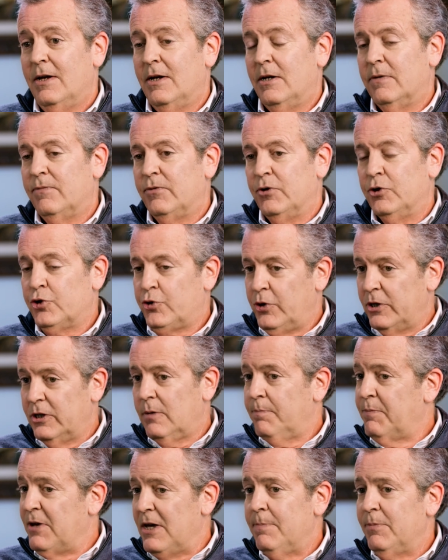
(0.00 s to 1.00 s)
And if you treat
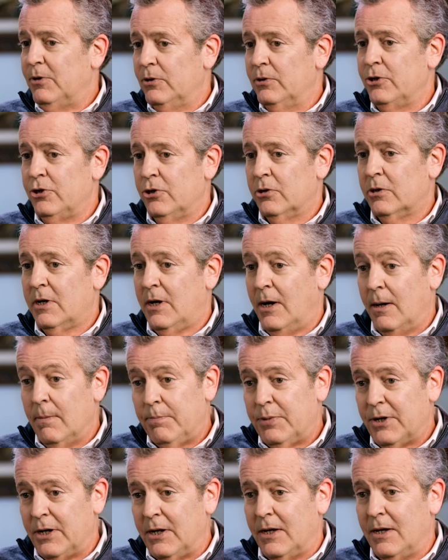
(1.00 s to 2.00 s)
the people in your
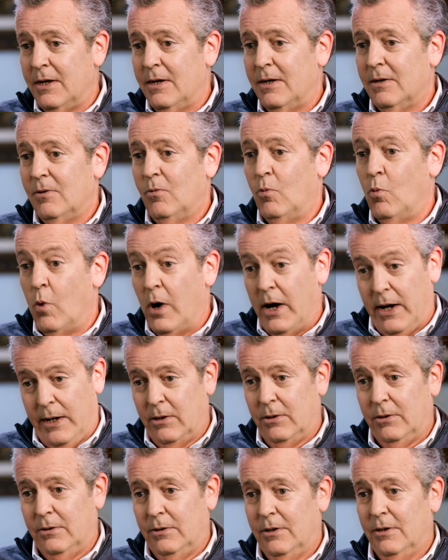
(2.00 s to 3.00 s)
company
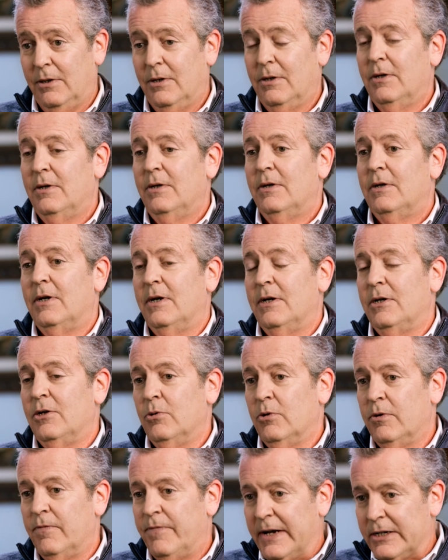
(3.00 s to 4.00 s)
well, and
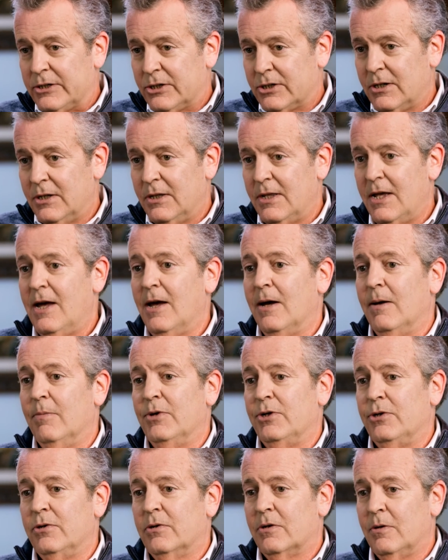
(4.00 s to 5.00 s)
you invest in
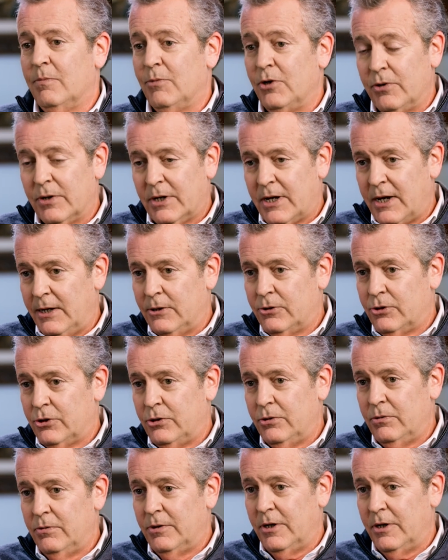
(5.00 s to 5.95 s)
them, and you communicate to